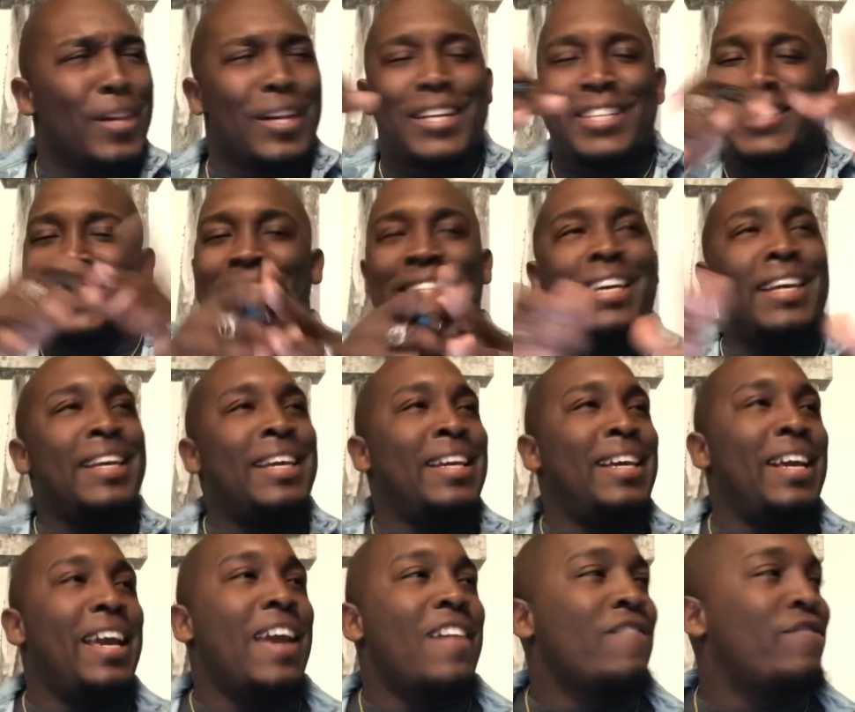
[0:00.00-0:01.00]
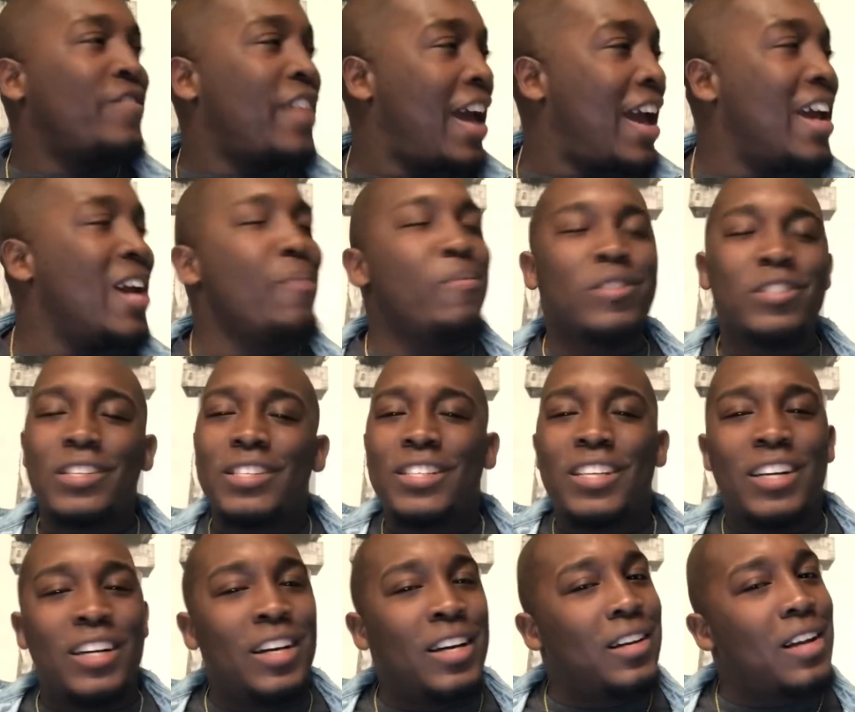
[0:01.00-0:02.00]
tea and fat. It was just
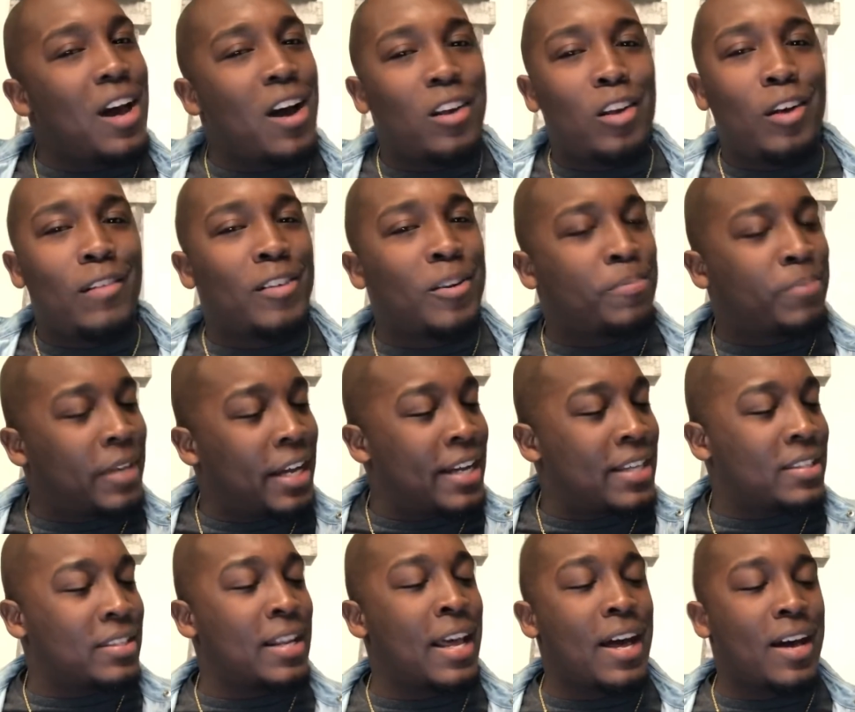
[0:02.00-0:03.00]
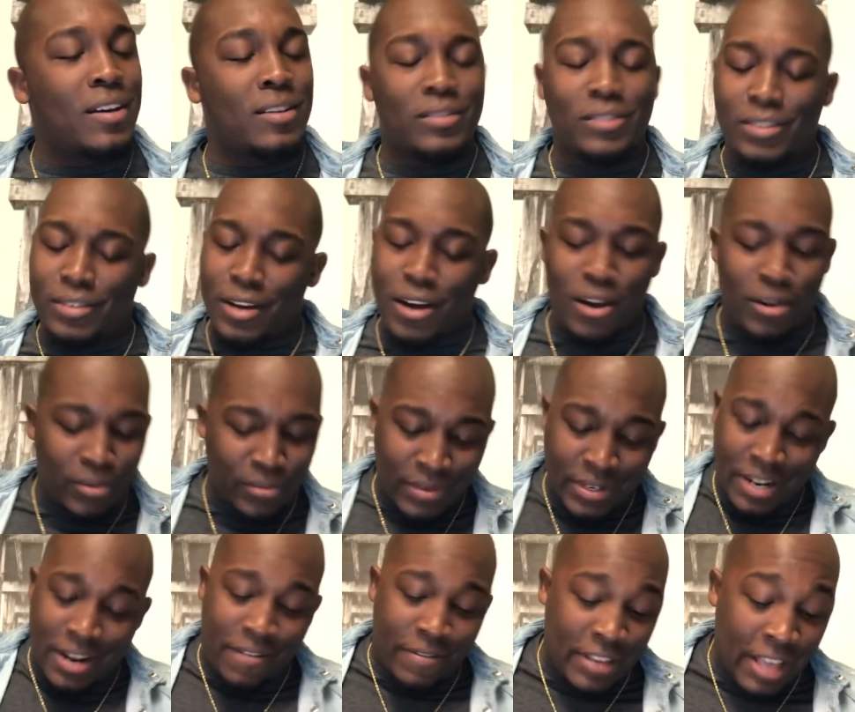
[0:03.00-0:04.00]
good all over the place. Now, you know,
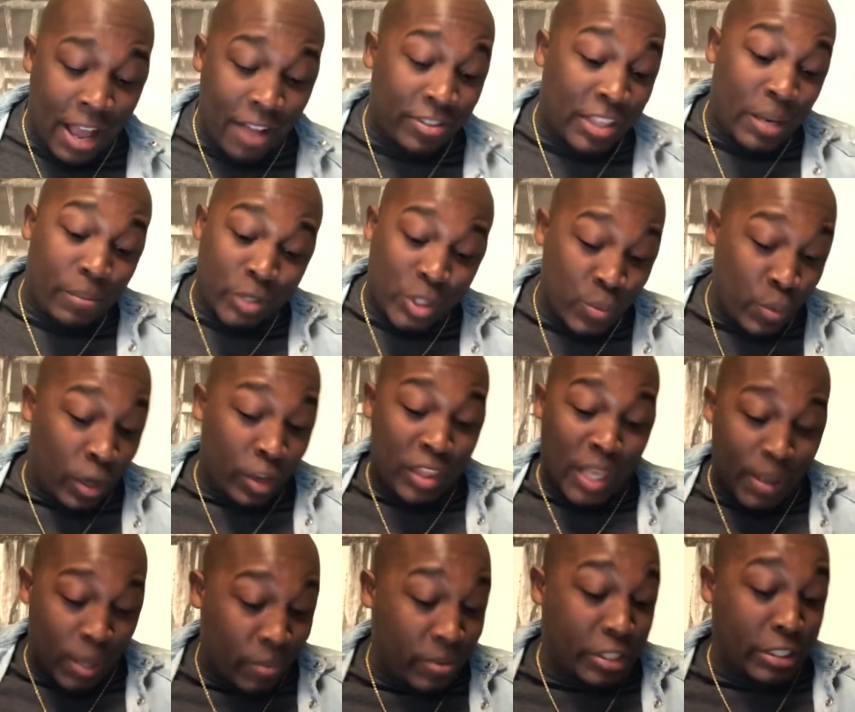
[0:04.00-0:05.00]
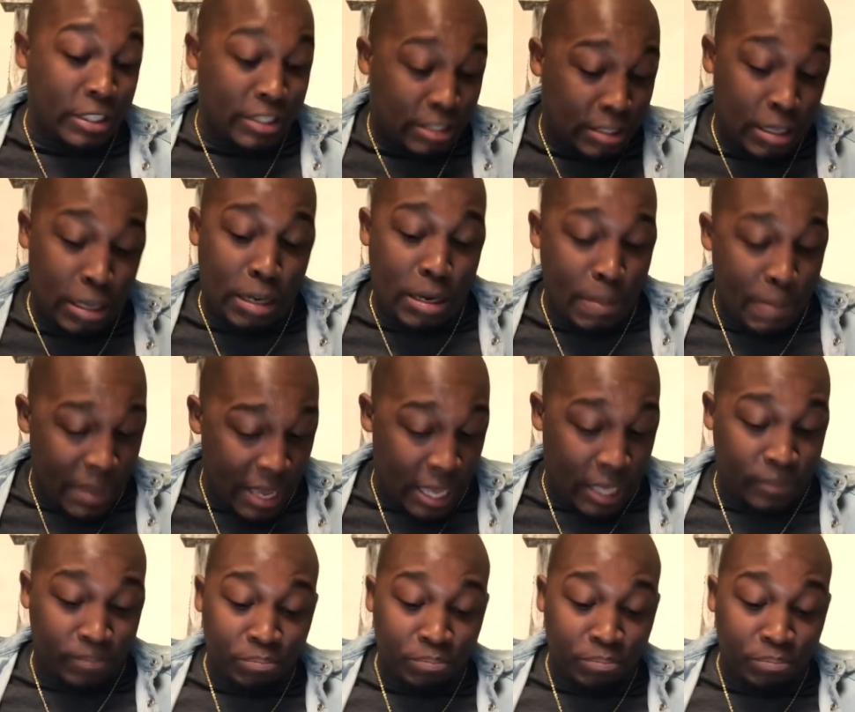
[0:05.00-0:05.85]
whatever y'all think, what you want to think. It was a good scene to me.